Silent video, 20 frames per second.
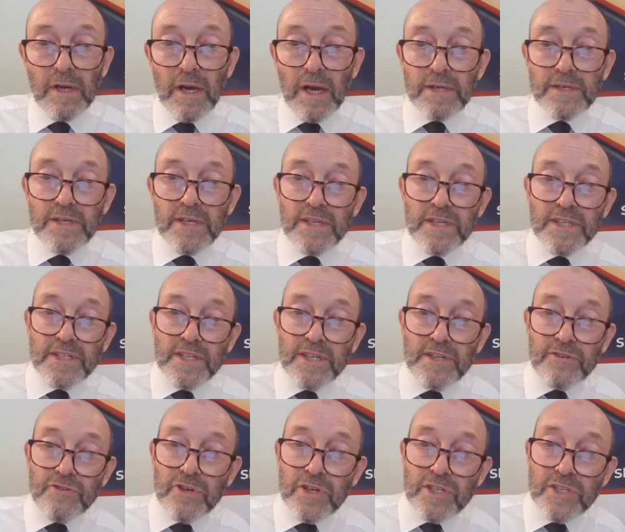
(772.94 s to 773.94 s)
And it is
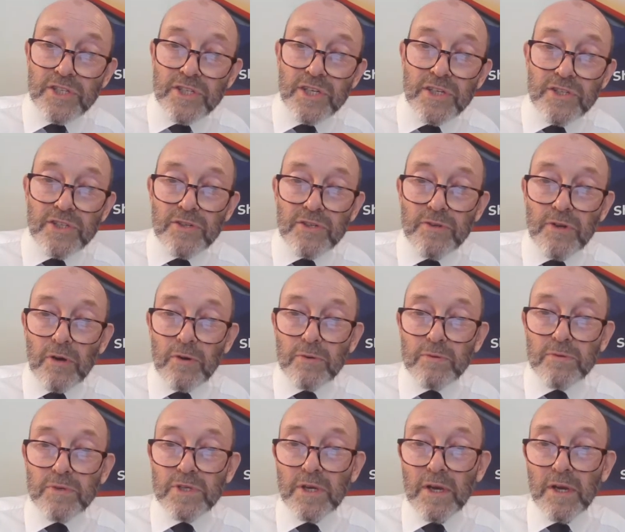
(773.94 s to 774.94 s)
interesting to
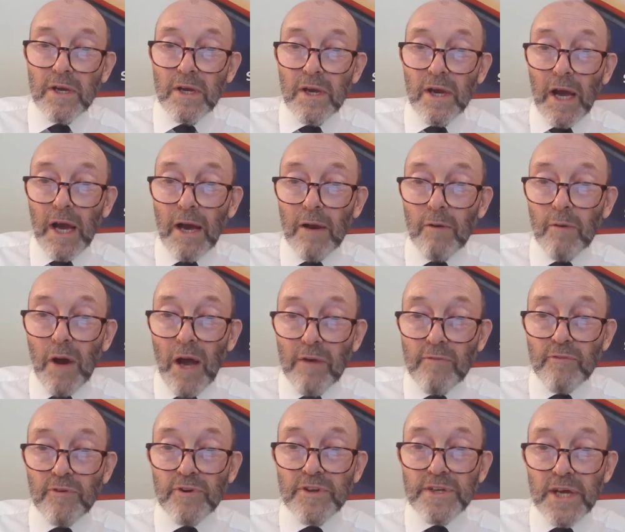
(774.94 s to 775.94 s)
note how
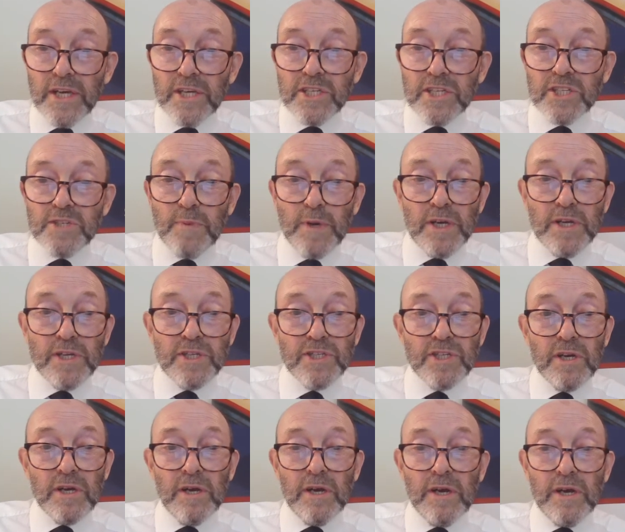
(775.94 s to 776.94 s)
everyday
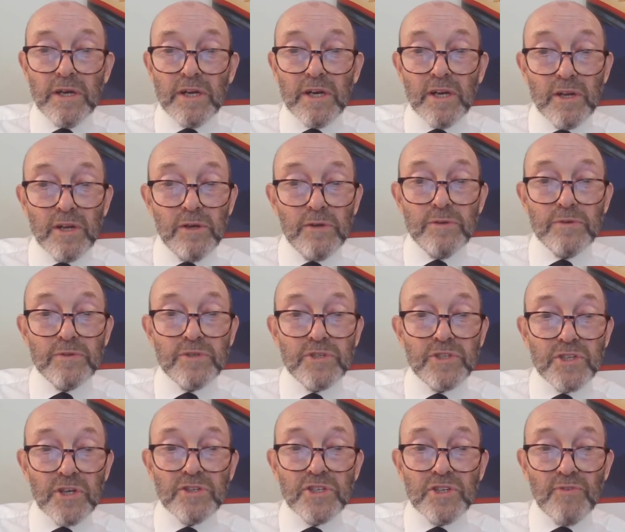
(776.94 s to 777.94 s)
speech includes
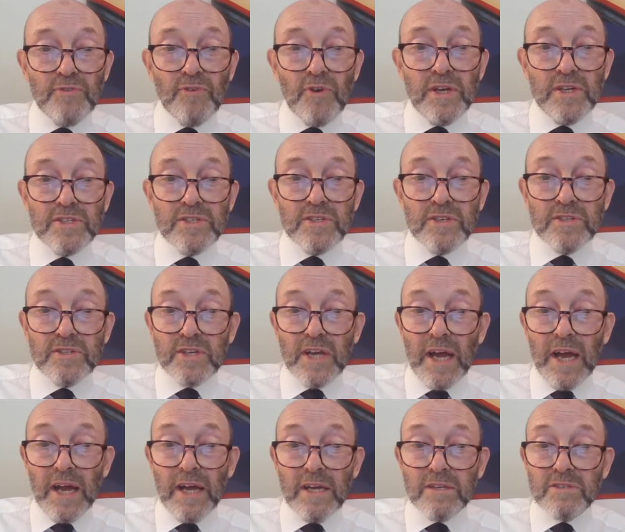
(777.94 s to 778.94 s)
such phrases
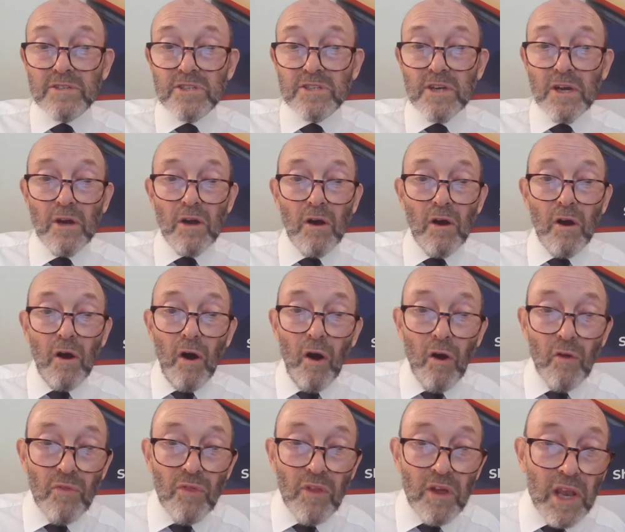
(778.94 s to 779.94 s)
as
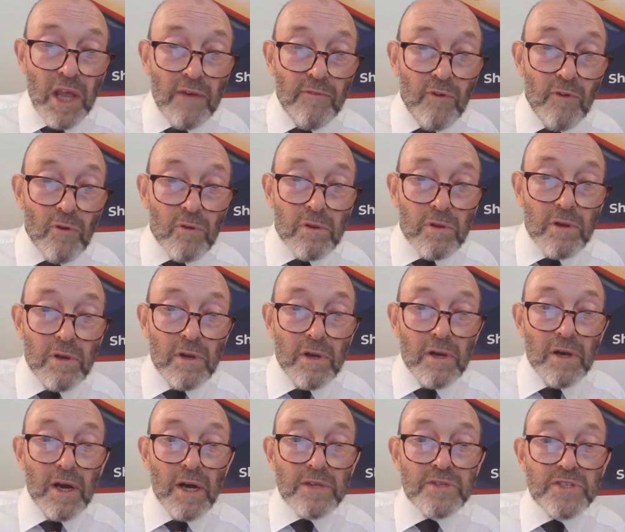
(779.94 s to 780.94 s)
on the level
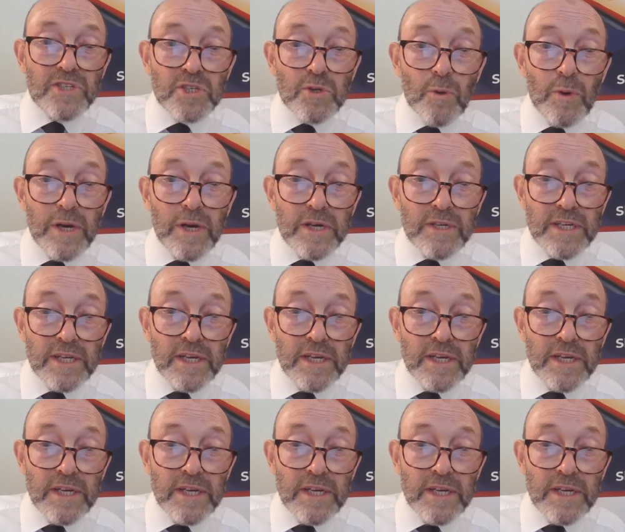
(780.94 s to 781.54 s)
and square